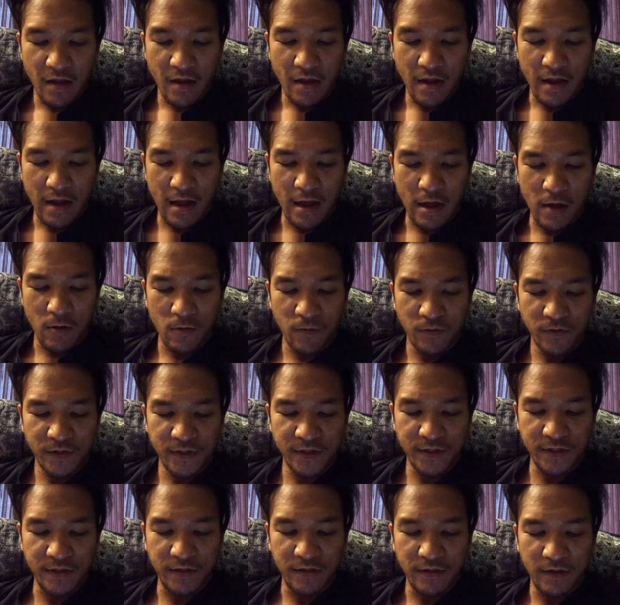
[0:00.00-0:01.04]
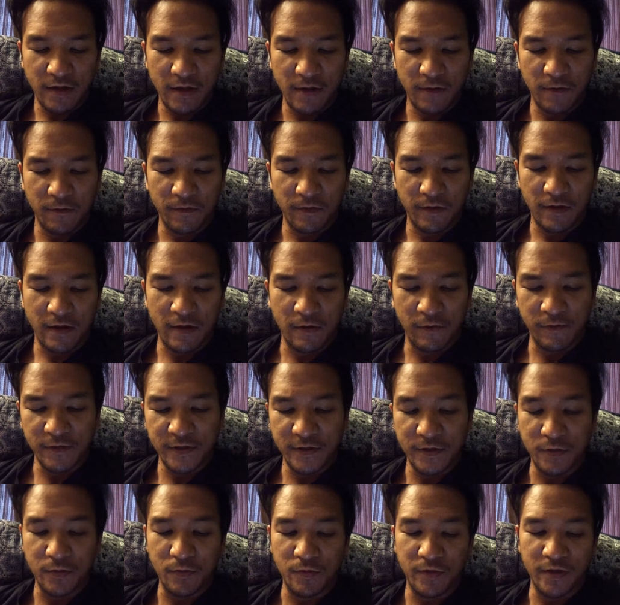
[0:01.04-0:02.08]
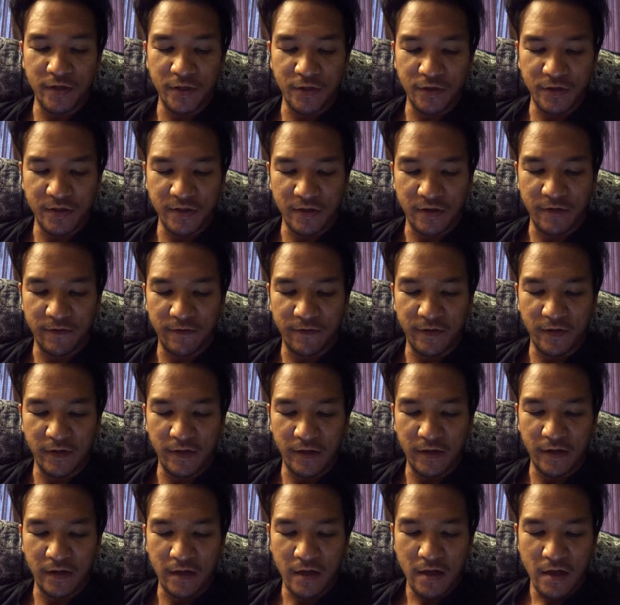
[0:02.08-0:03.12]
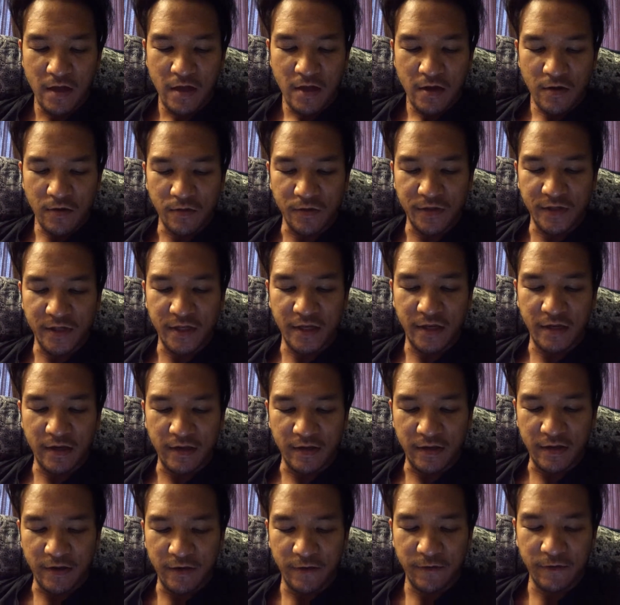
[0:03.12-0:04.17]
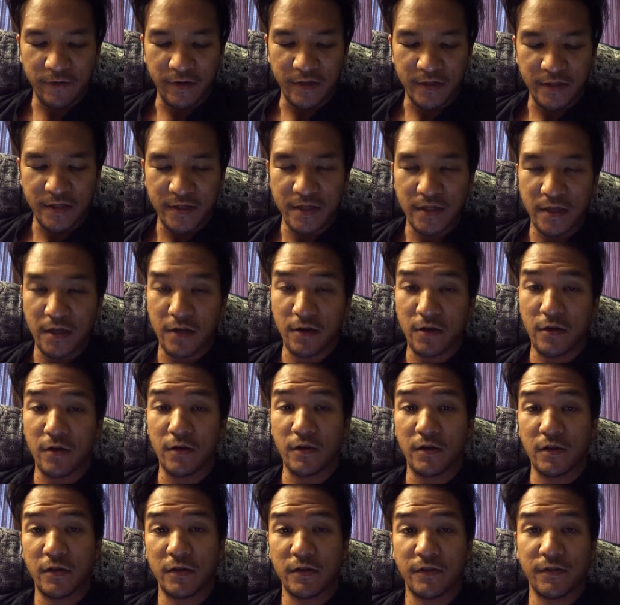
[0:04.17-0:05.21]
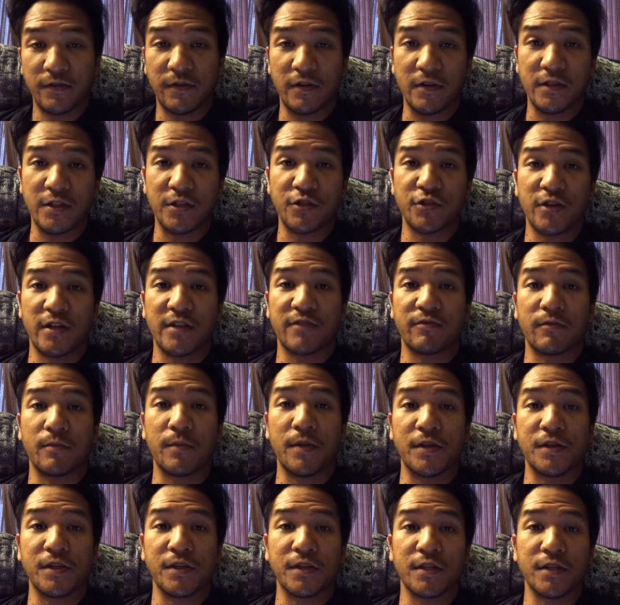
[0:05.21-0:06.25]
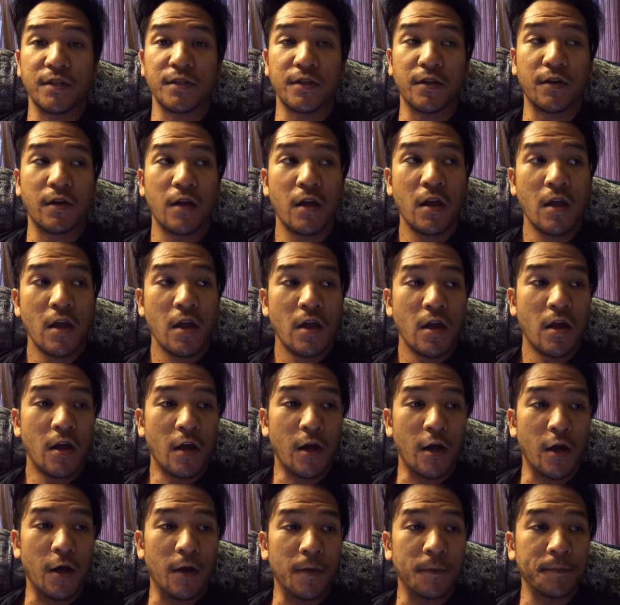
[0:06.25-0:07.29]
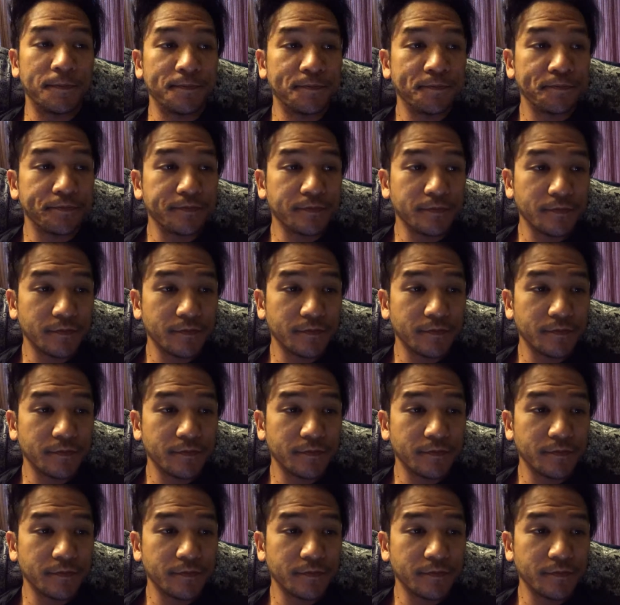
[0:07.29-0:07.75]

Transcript: how how soon did you start feeling or seeing a difference as far as the transformation is concerned? Um,